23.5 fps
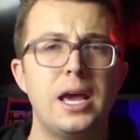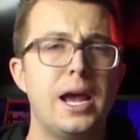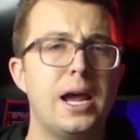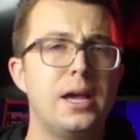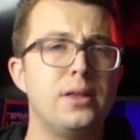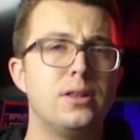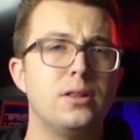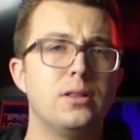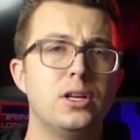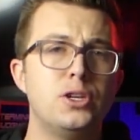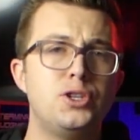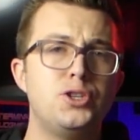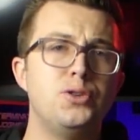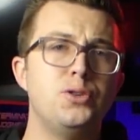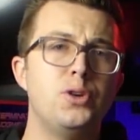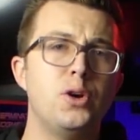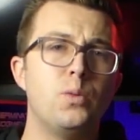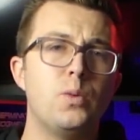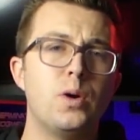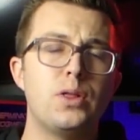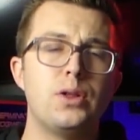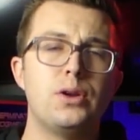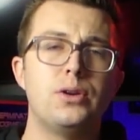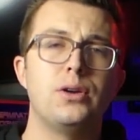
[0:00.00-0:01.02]
and then let you know
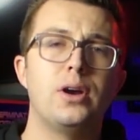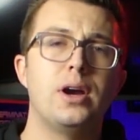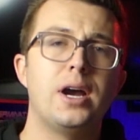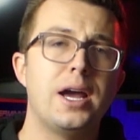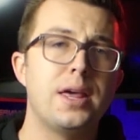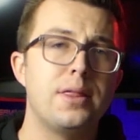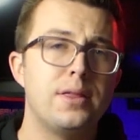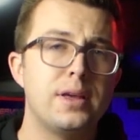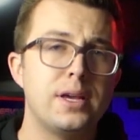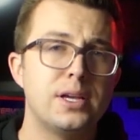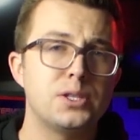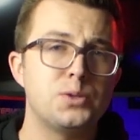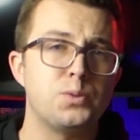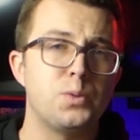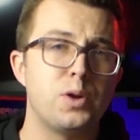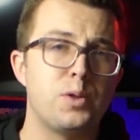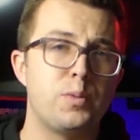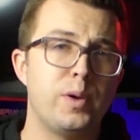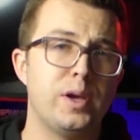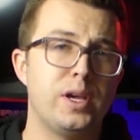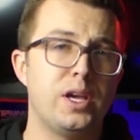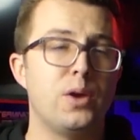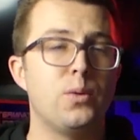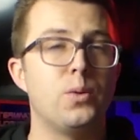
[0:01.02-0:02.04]
whether or not I think it's
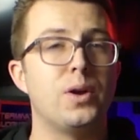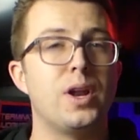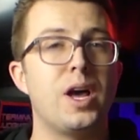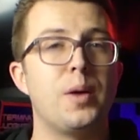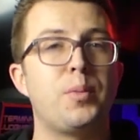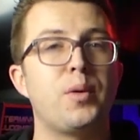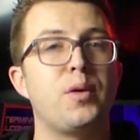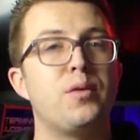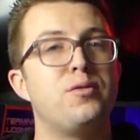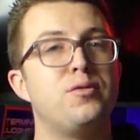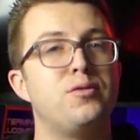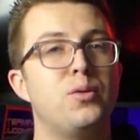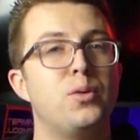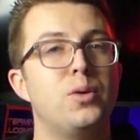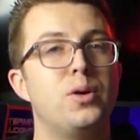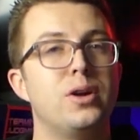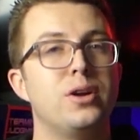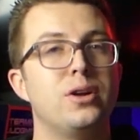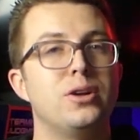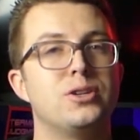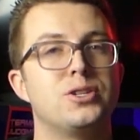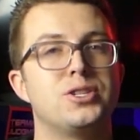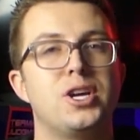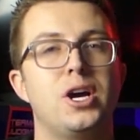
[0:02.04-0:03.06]
worth picking one up for
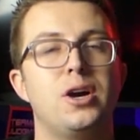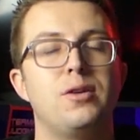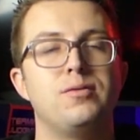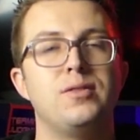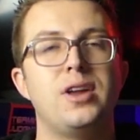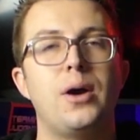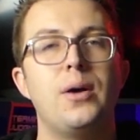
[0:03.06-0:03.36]
yourself.